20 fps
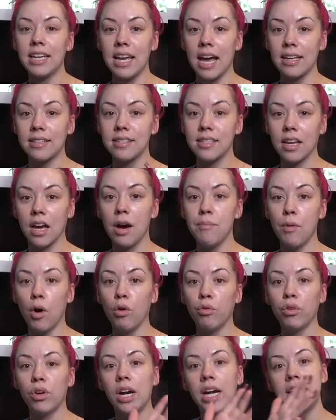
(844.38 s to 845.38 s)
a guest come
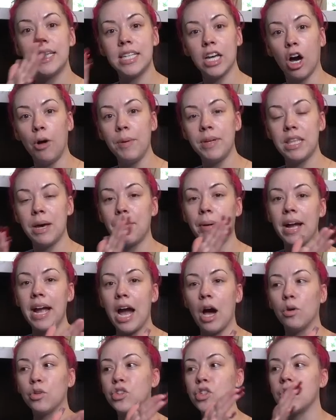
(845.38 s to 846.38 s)
over and tell me that my
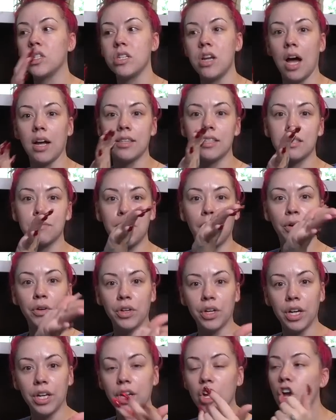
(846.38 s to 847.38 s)
house does not smell
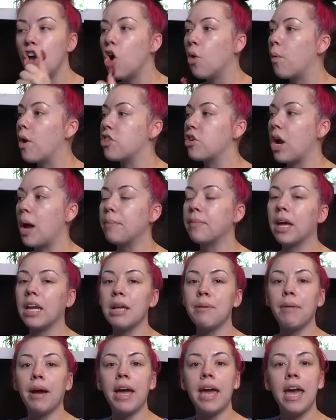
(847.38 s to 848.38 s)
good. Whether I'm
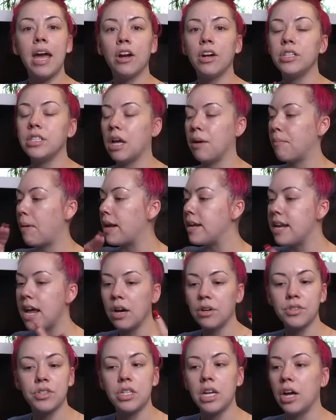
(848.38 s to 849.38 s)
getting my hair done, my
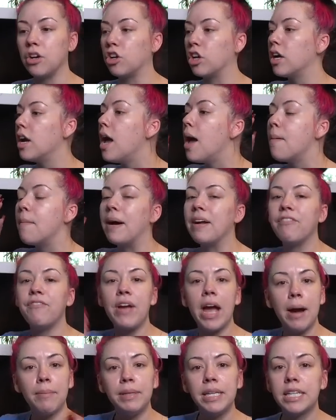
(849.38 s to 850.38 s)
nails done, or my
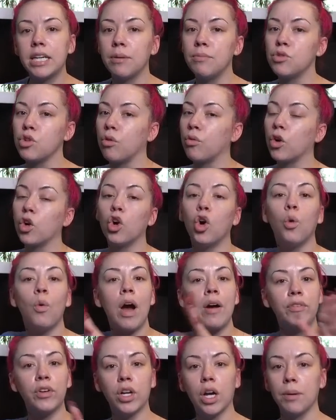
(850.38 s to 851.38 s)
family comes over,
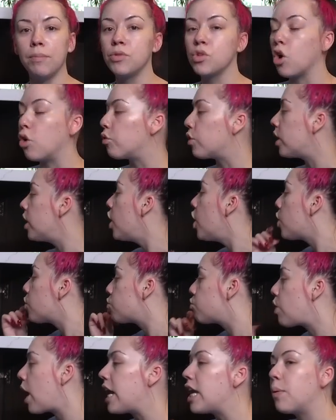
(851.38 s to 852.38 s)
whoever comes over,
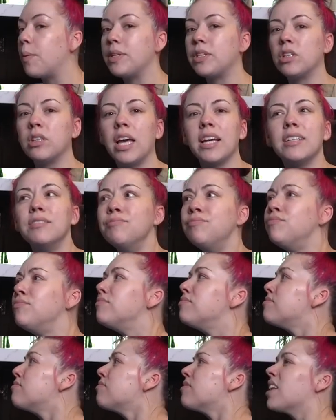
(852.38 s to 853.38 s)
right away they're like,
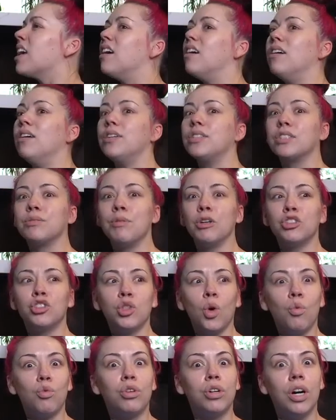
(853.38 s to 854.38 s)
oh, it smells
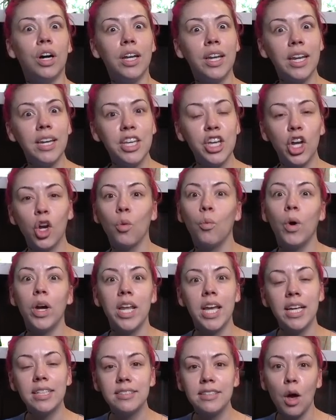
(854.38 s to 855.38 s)
so good in here. What
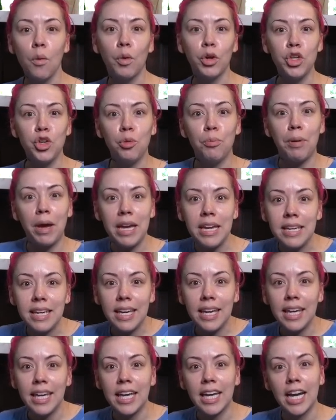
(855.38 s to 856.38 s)
is that? What are you
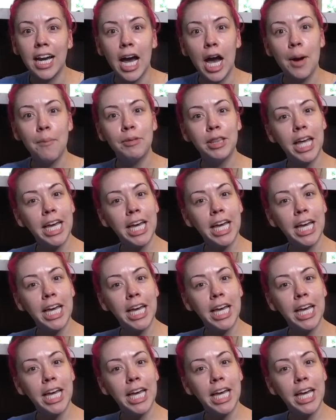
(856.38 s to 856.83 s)
baking? I'm